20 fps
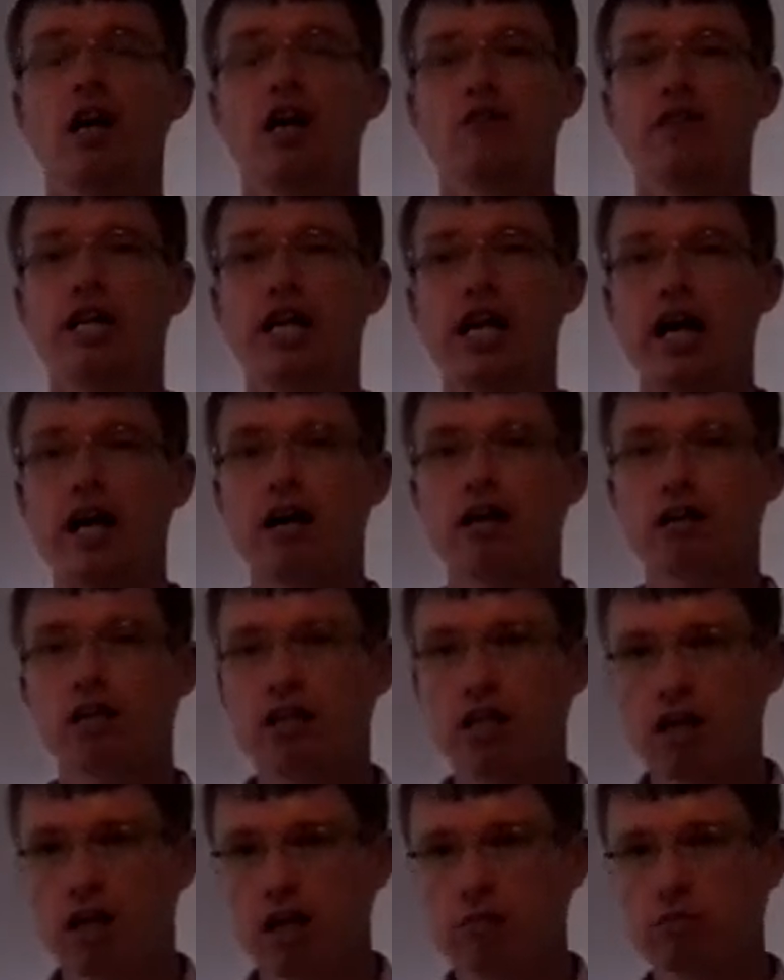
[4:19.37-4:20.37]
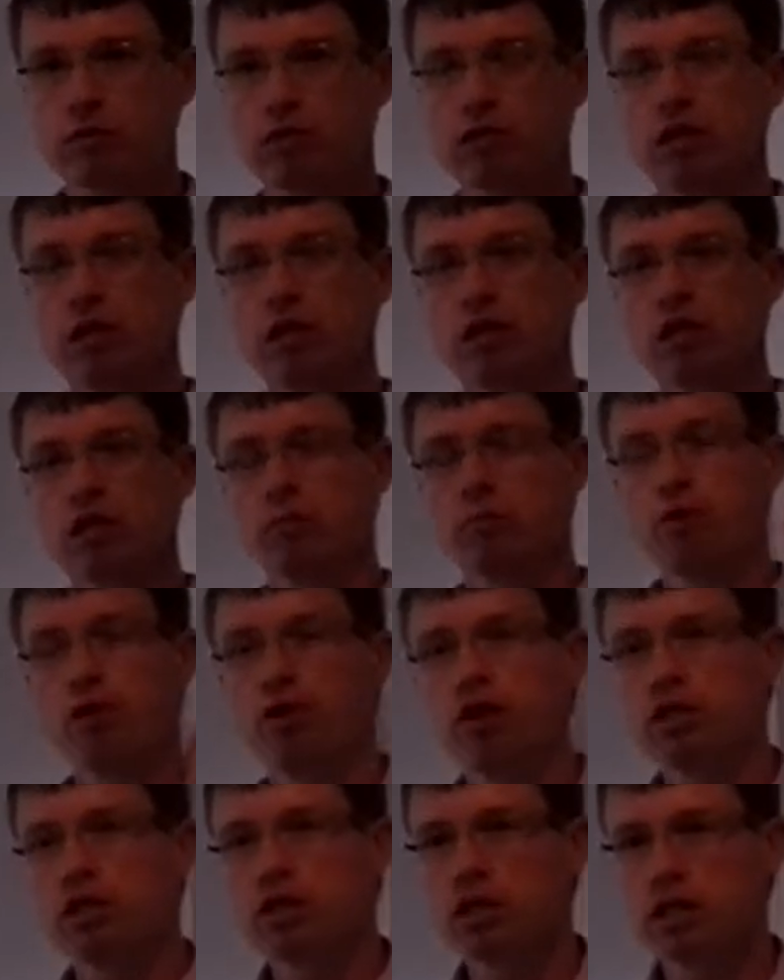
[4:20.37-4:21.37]
of the outcomes that
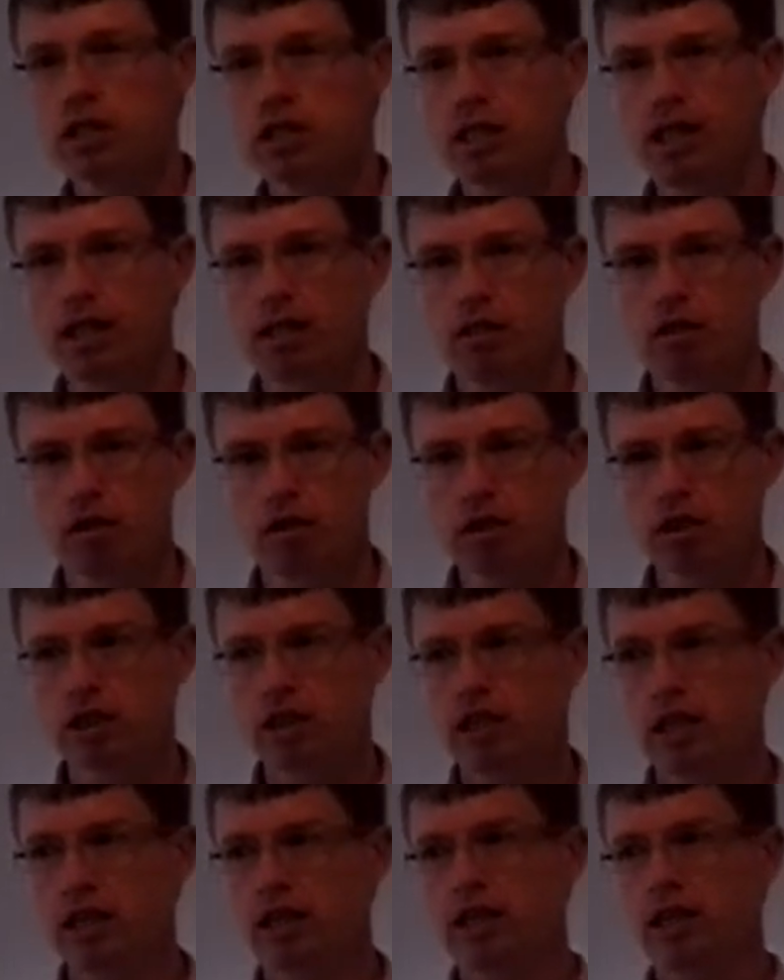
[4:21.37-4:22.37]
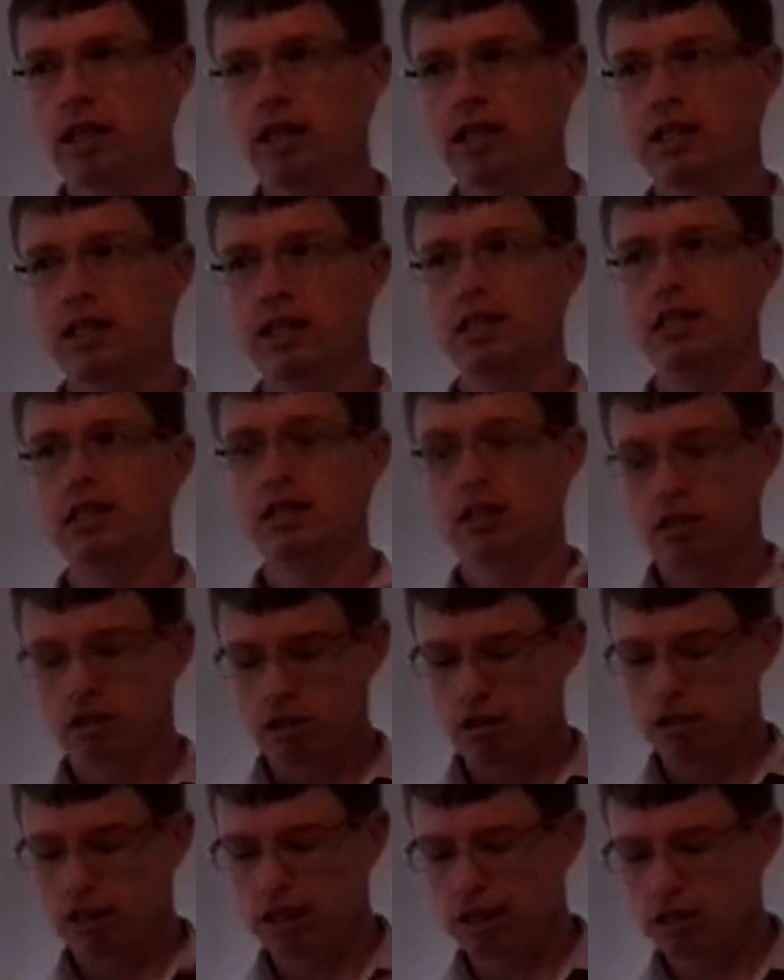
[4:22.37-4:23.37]
purchase technology needs to
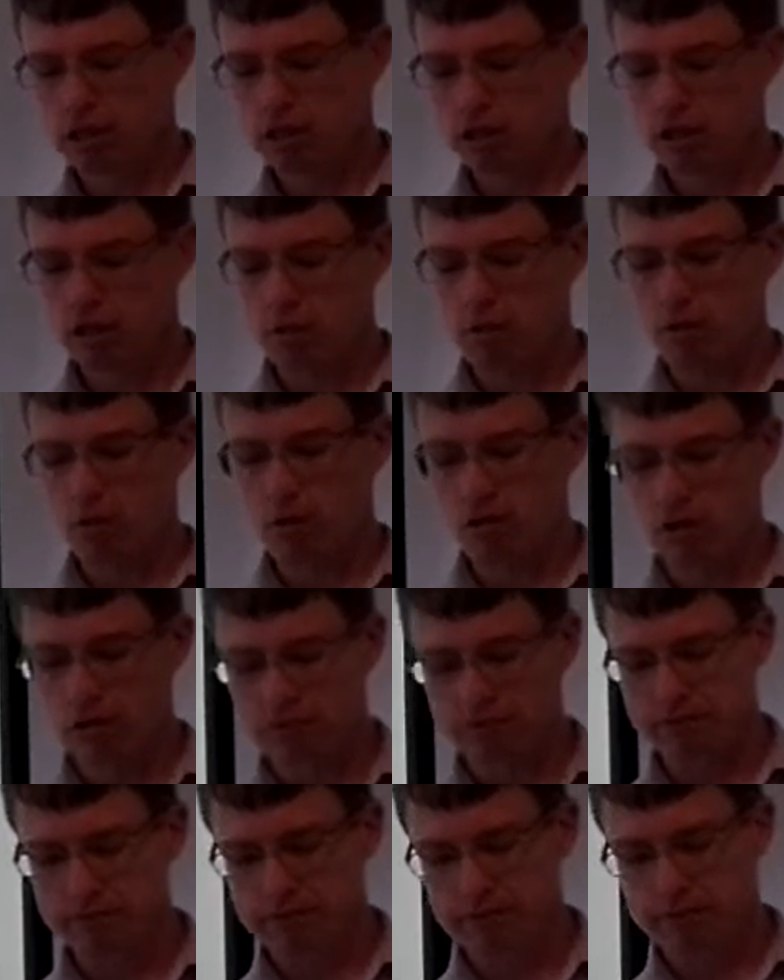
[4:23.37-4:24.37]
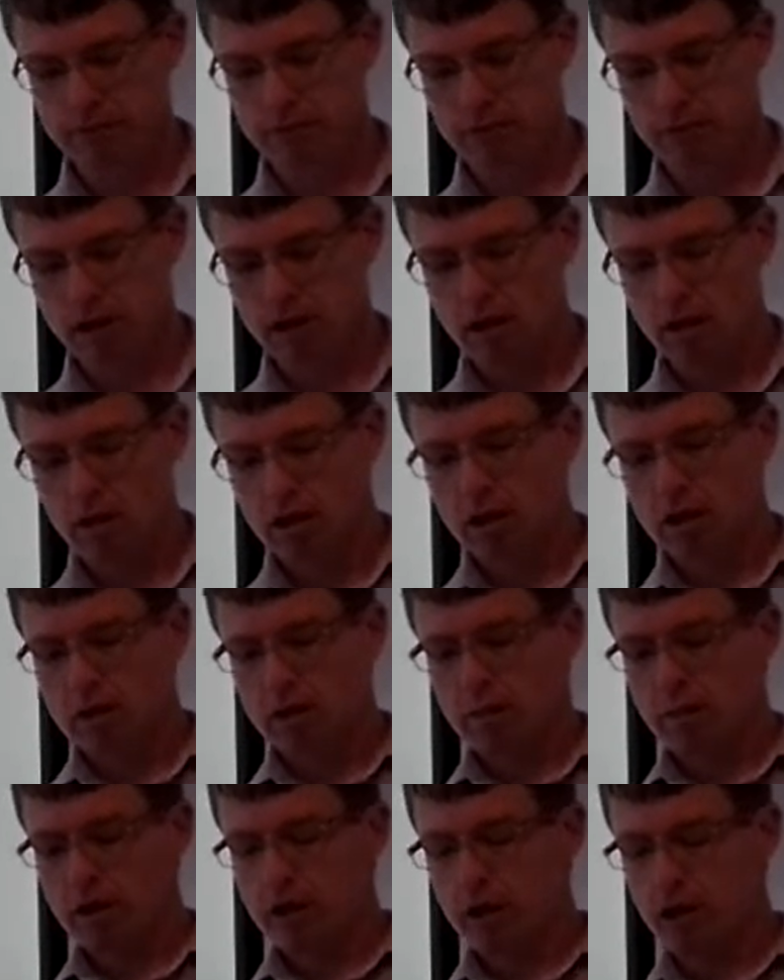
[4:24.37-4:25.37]
support.
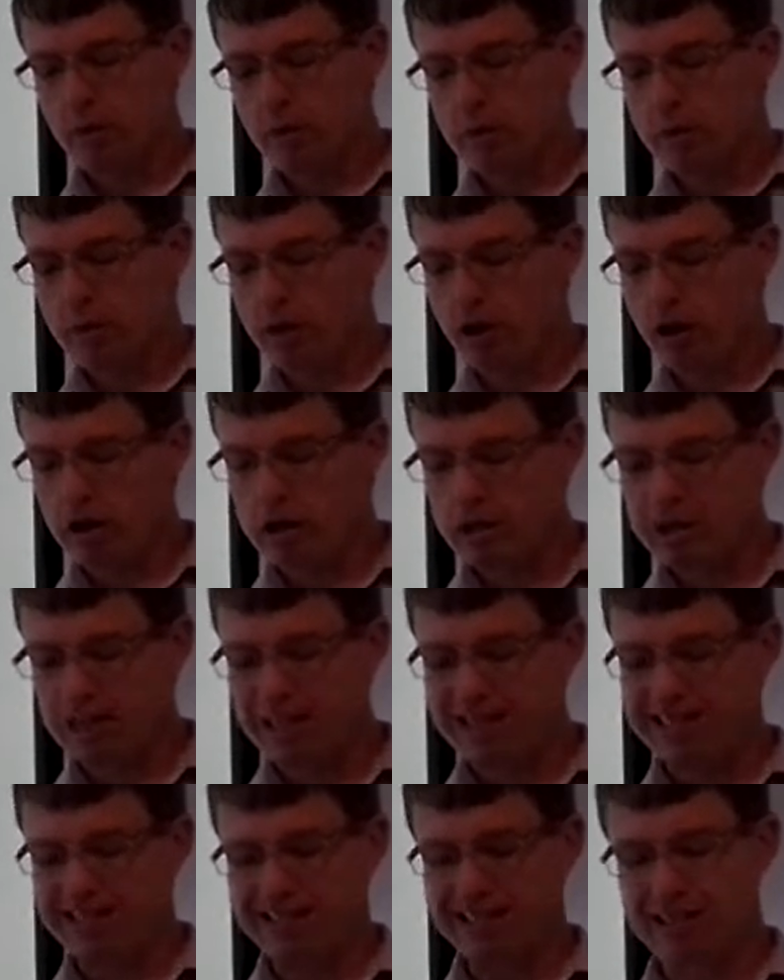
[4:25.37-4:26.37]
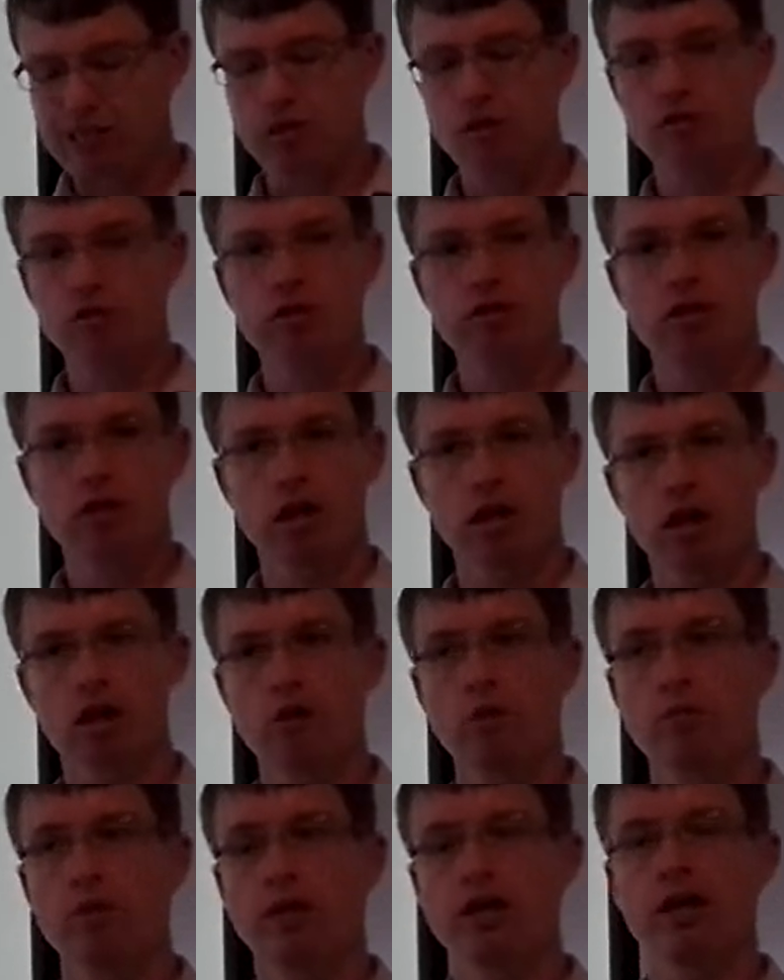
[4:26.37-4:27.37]
The procurement process can
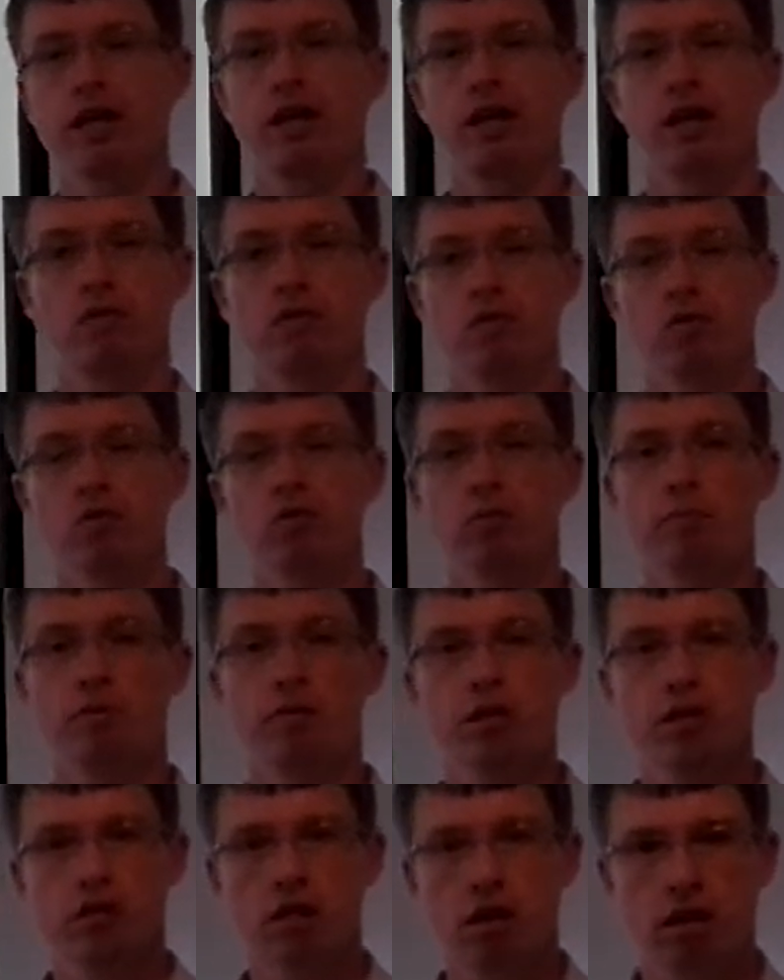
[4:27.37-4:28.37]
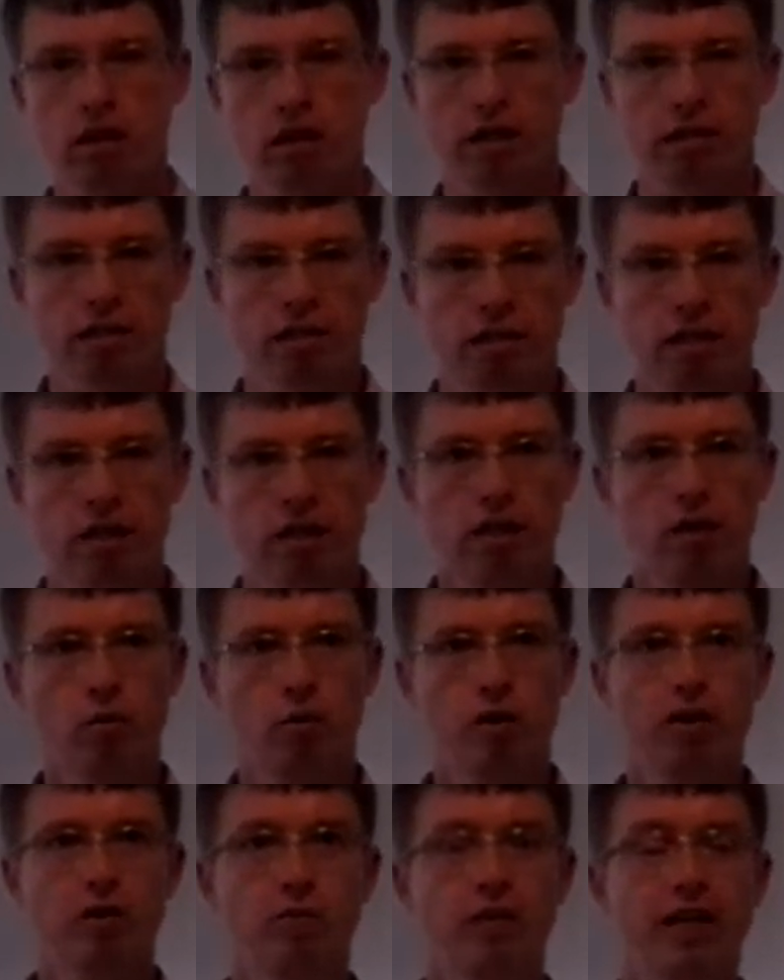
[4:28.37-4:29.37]
also be more precise,
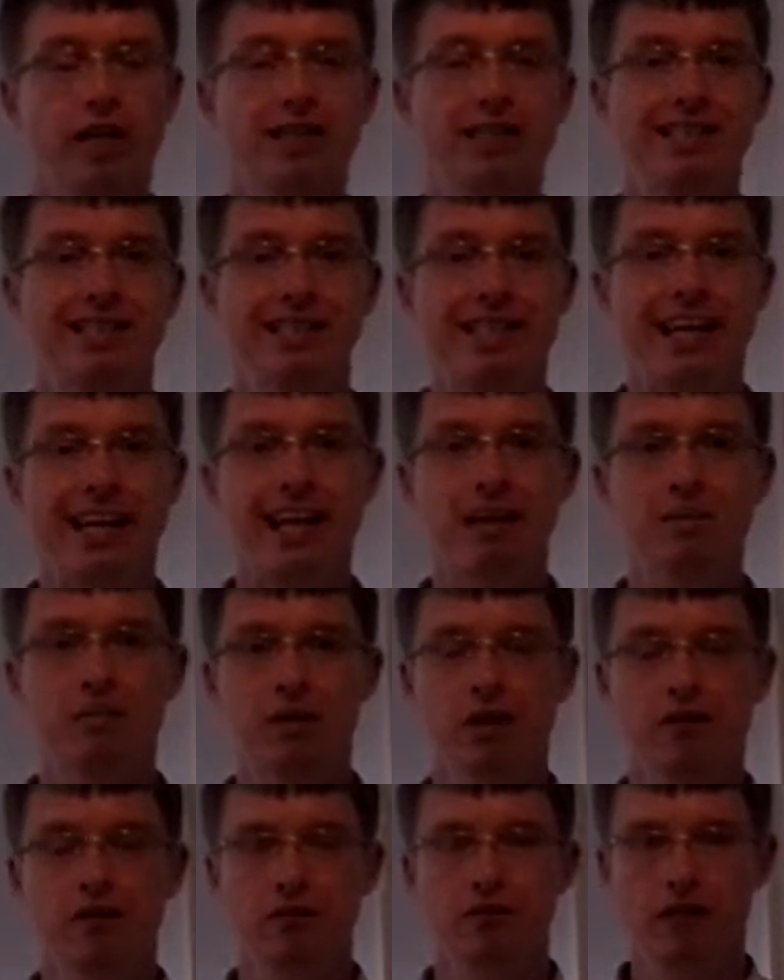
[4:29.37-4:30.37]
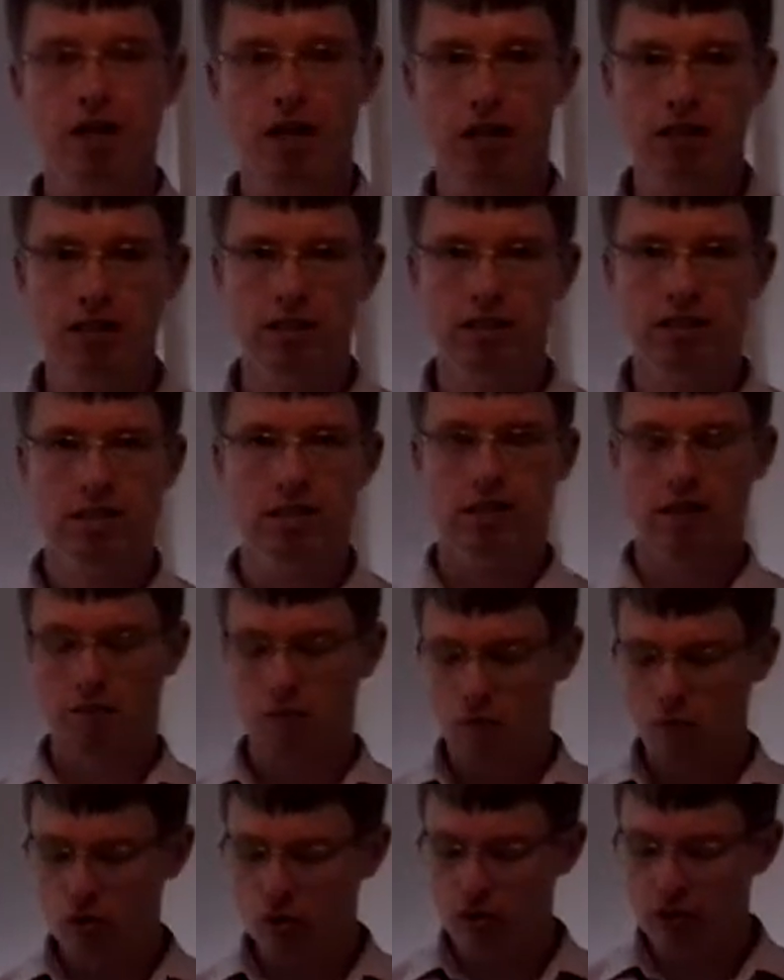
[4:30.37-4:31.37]
which means it can be faster,
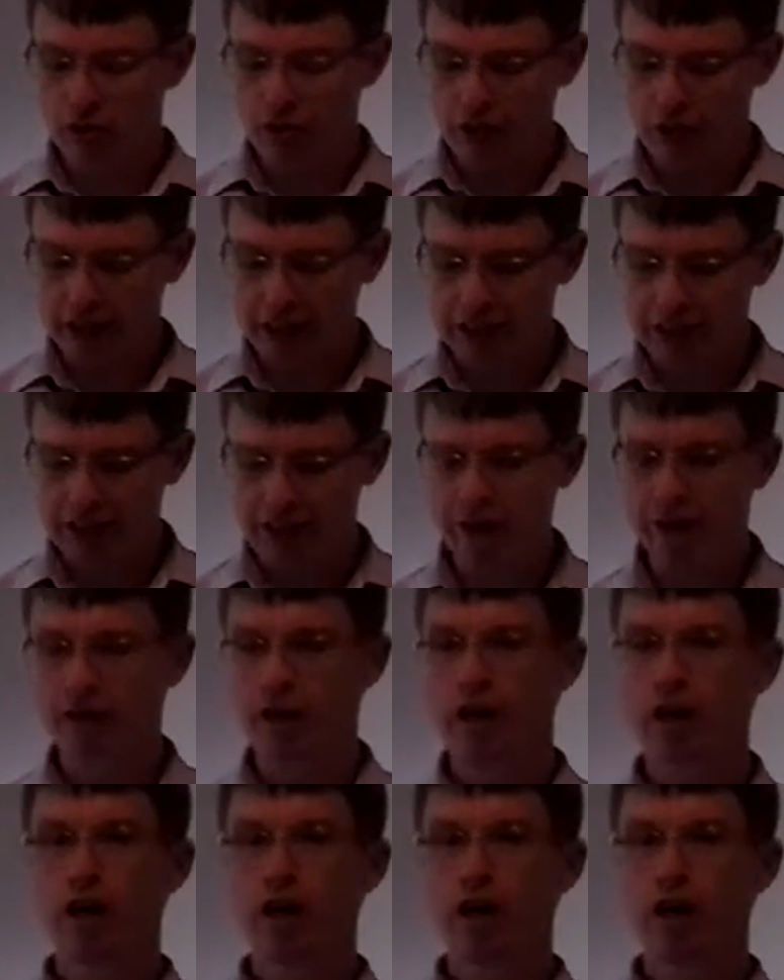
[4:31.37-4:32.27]
more effective,